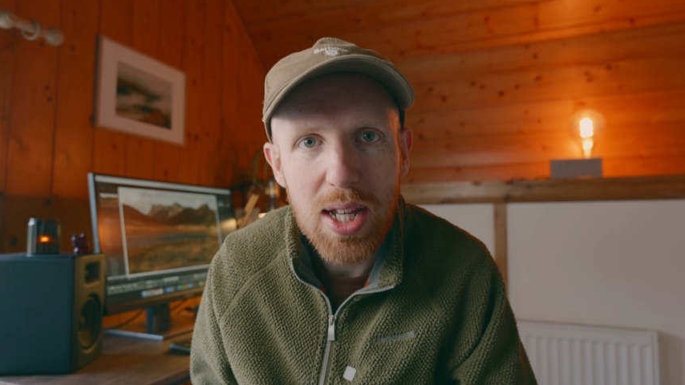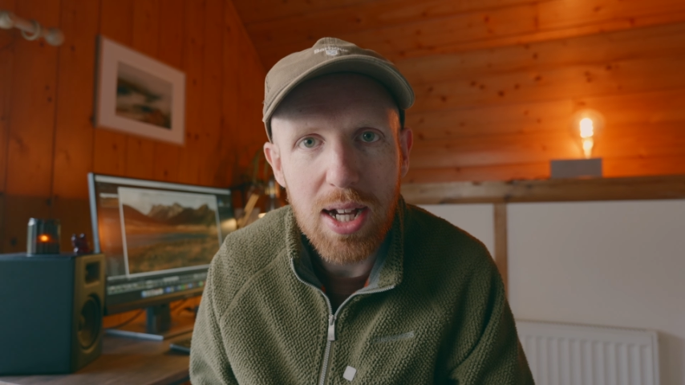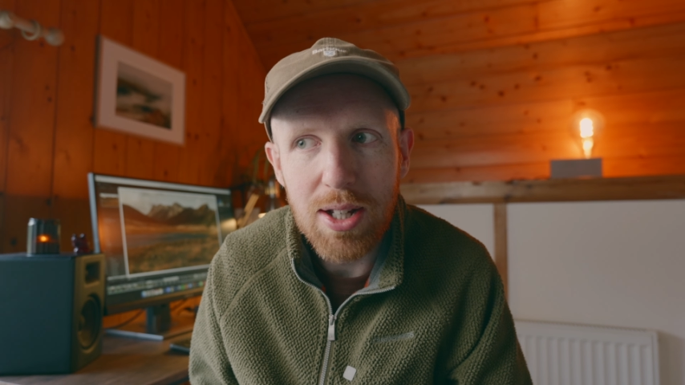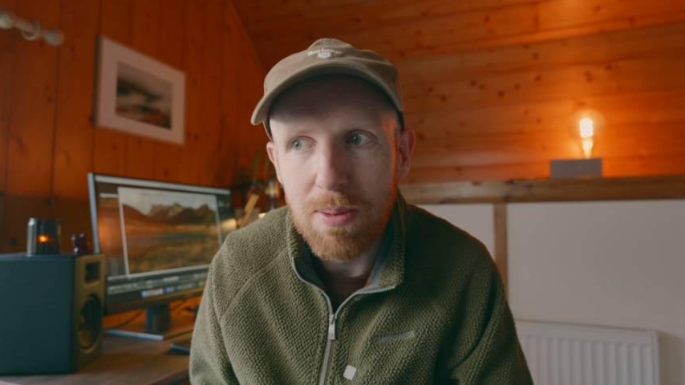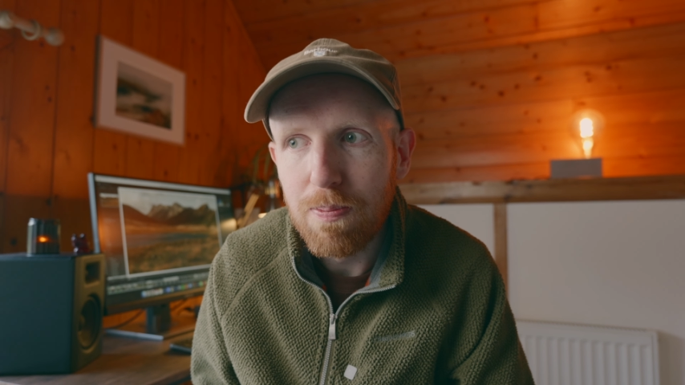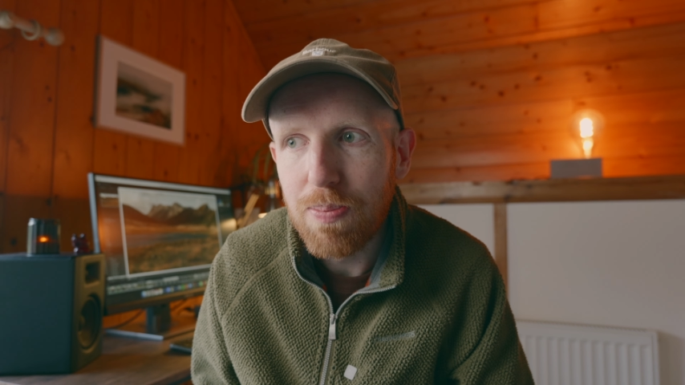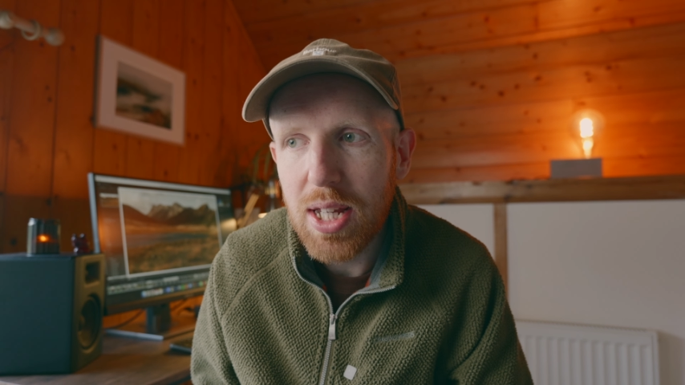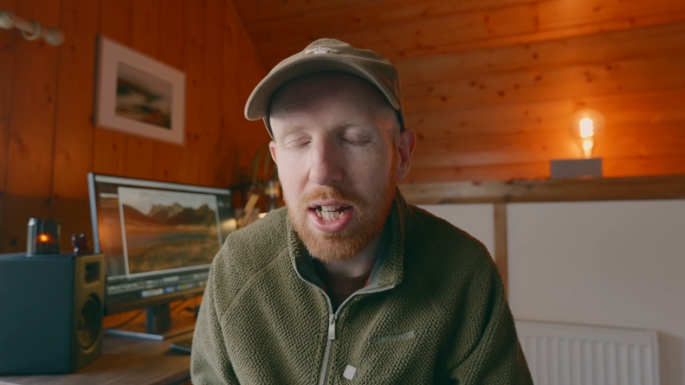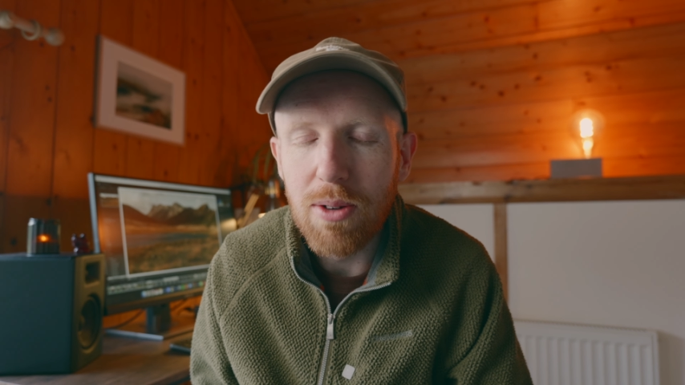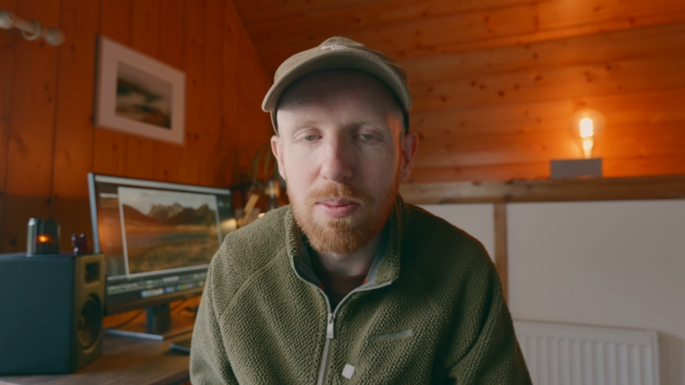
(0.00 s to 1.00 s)
and,
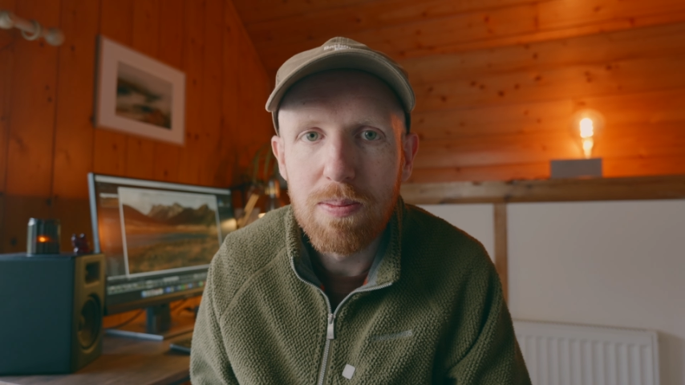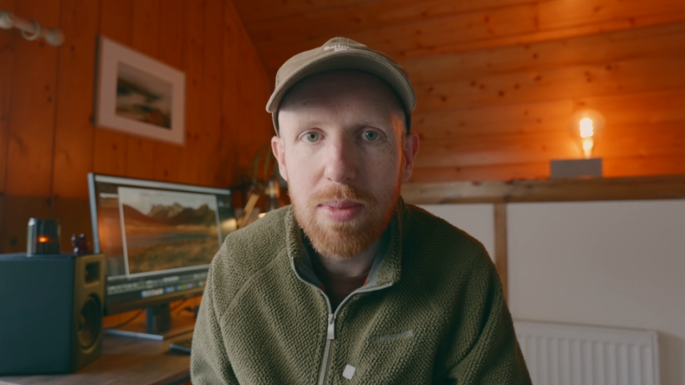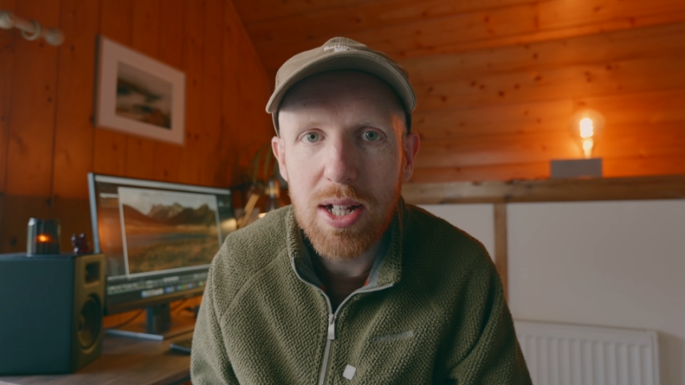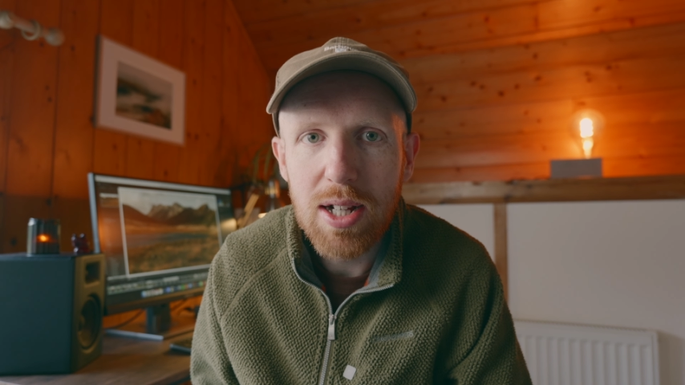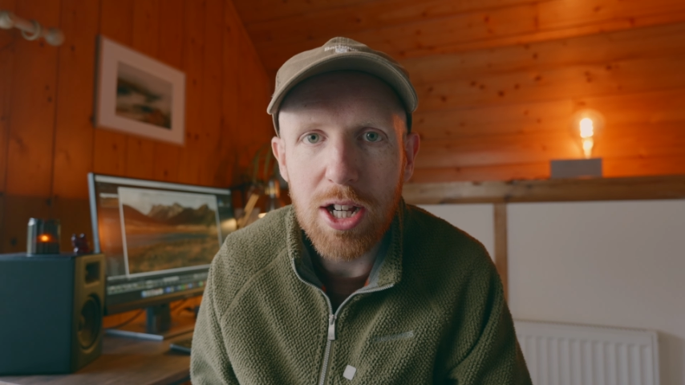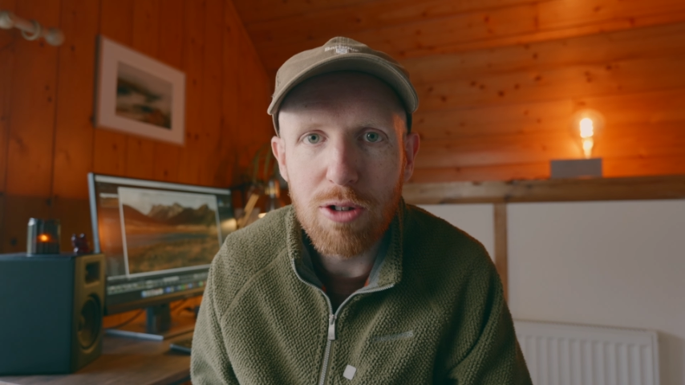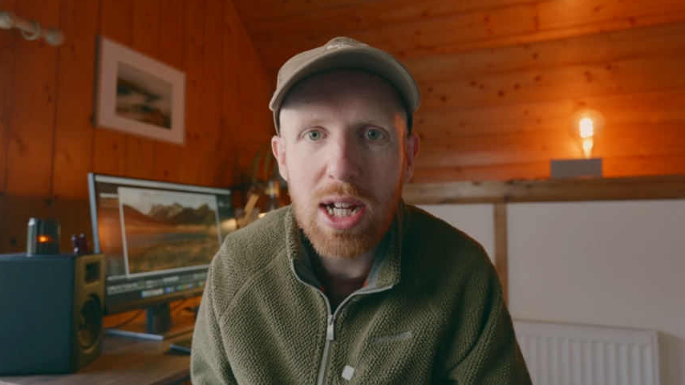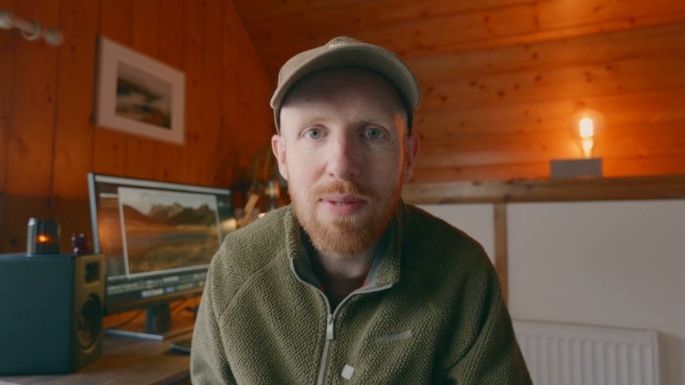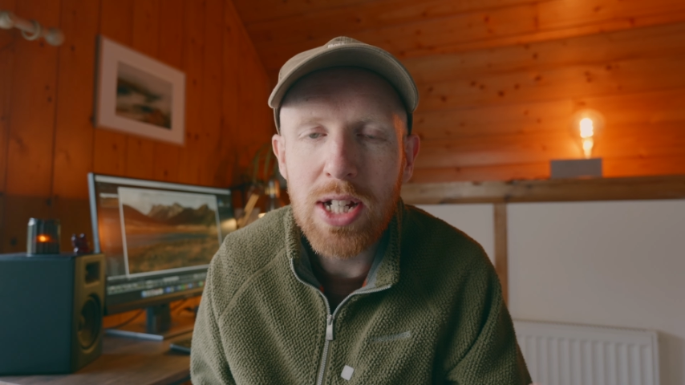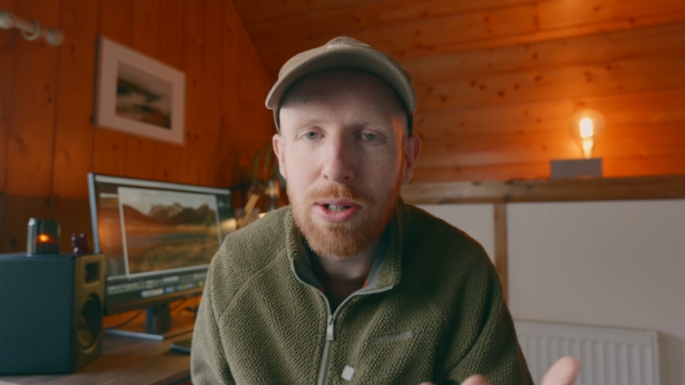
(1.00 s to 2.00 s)
a
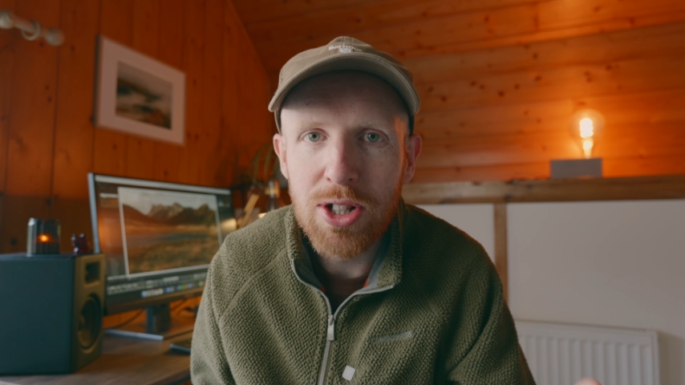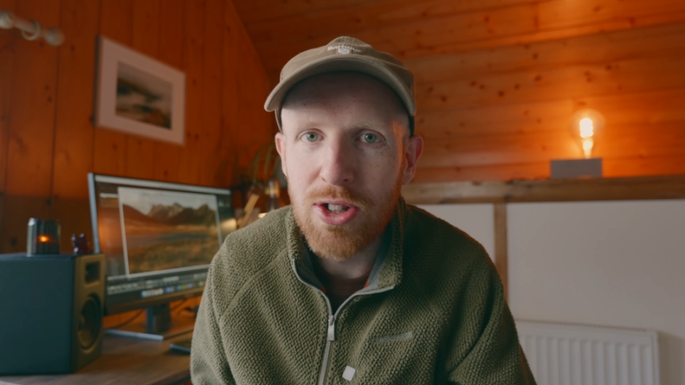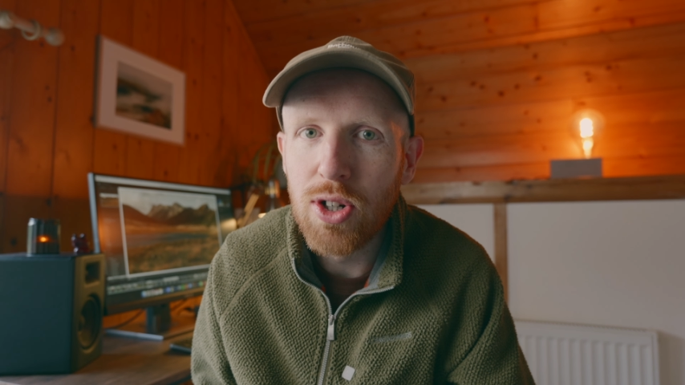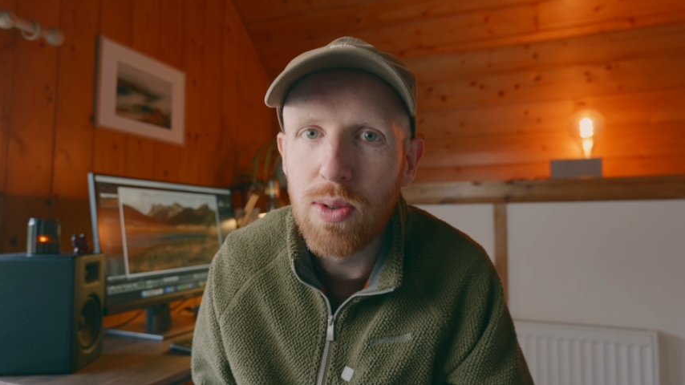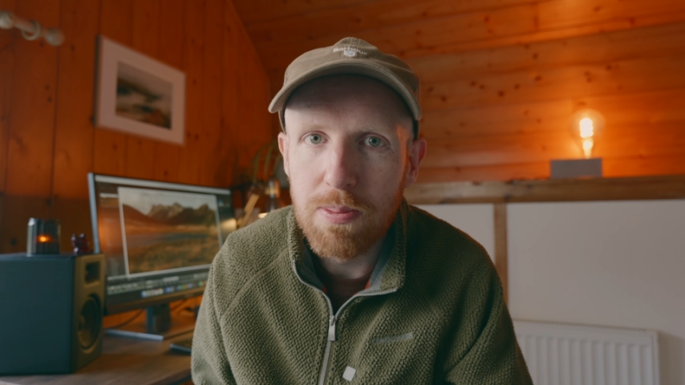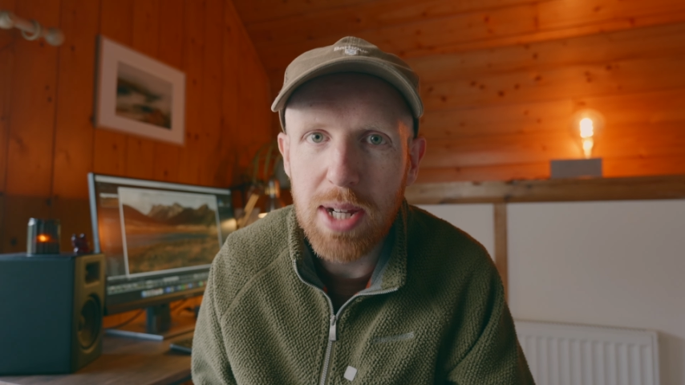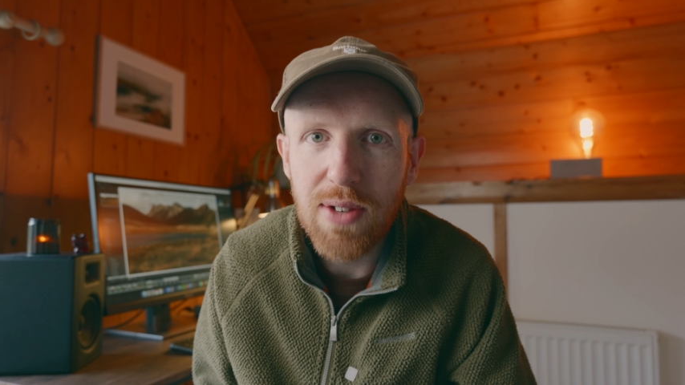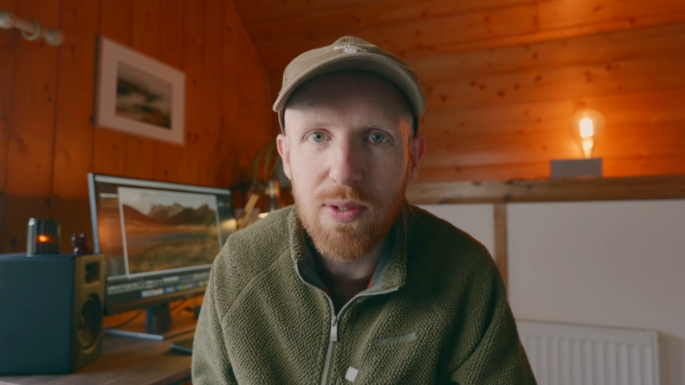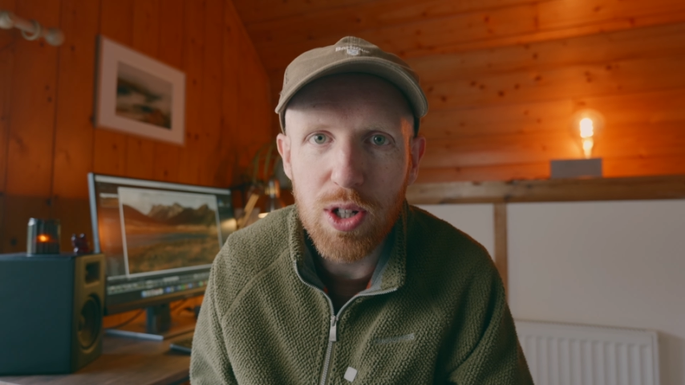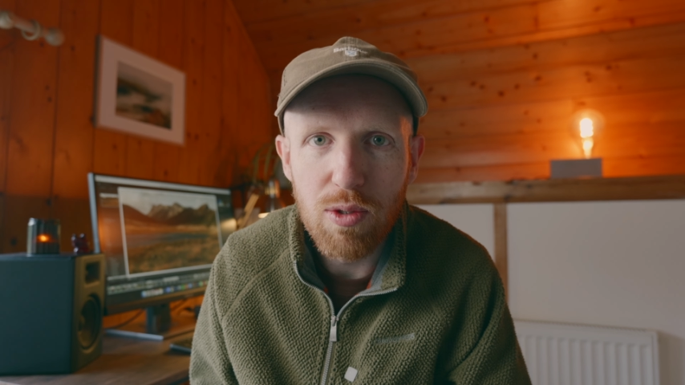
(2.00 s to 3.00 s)
great view doesn't always
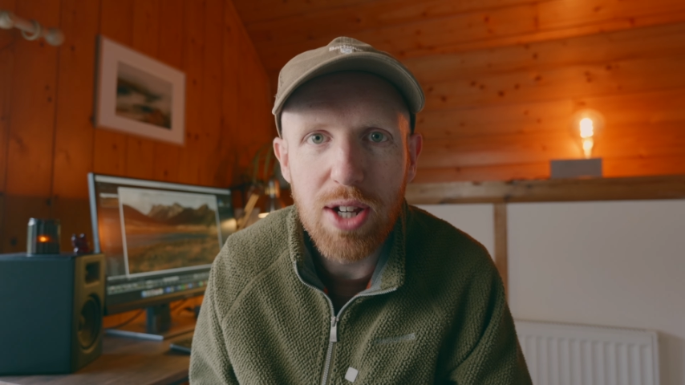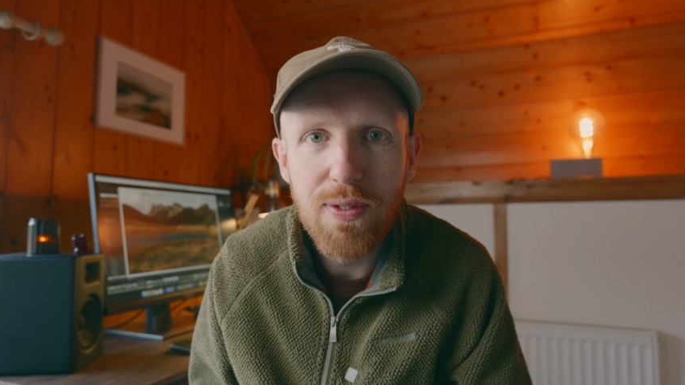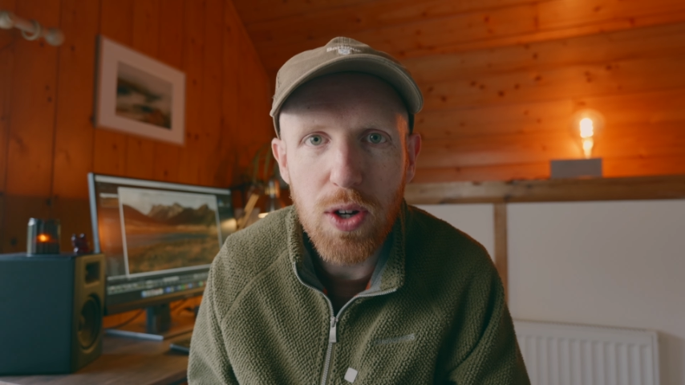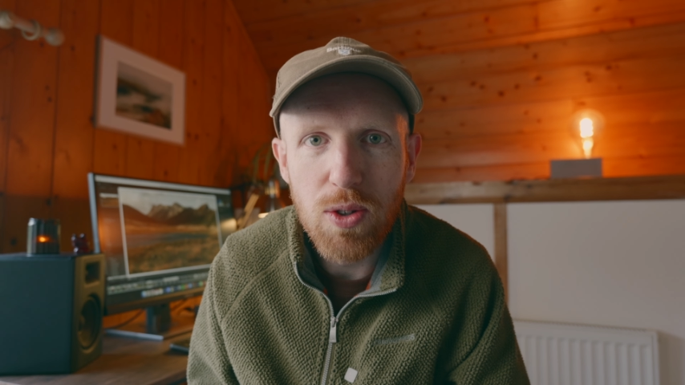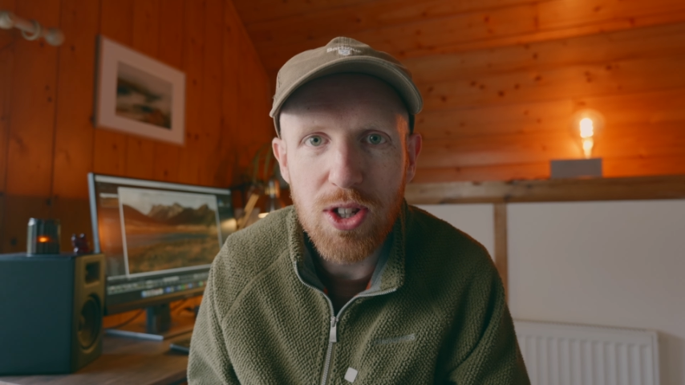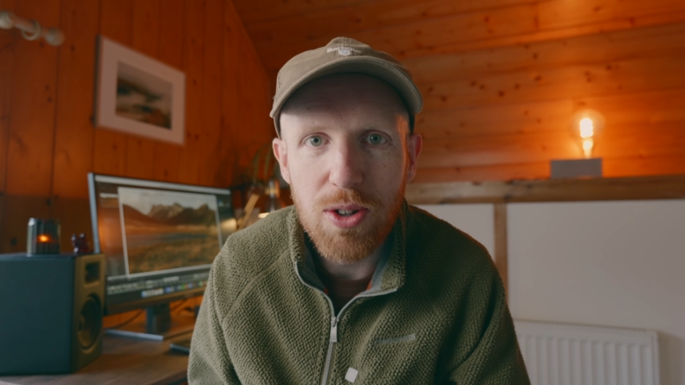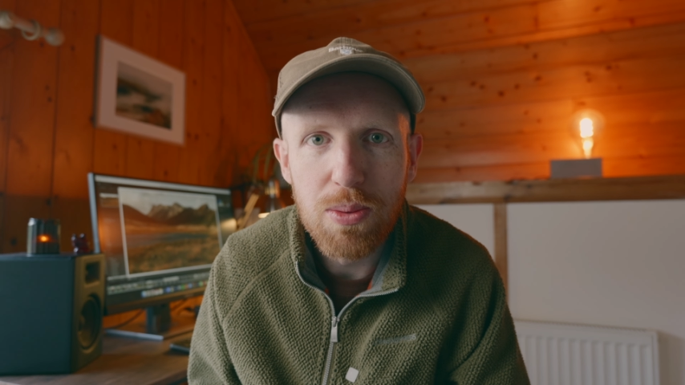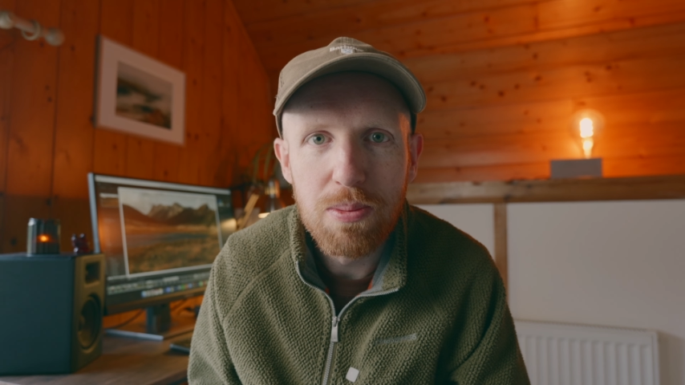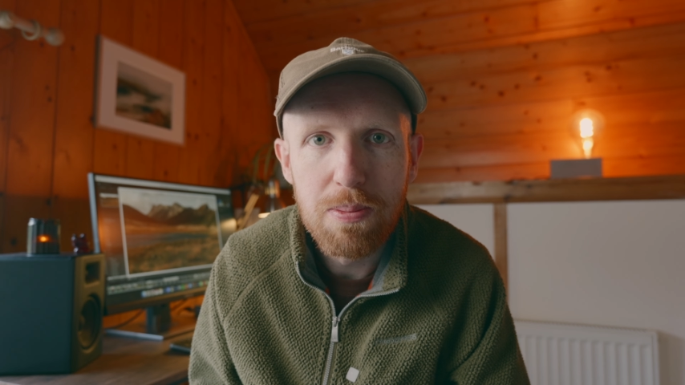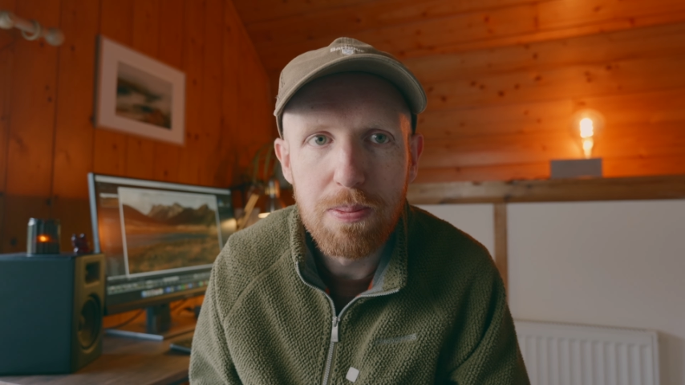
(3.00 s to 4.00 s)
make for a great photo,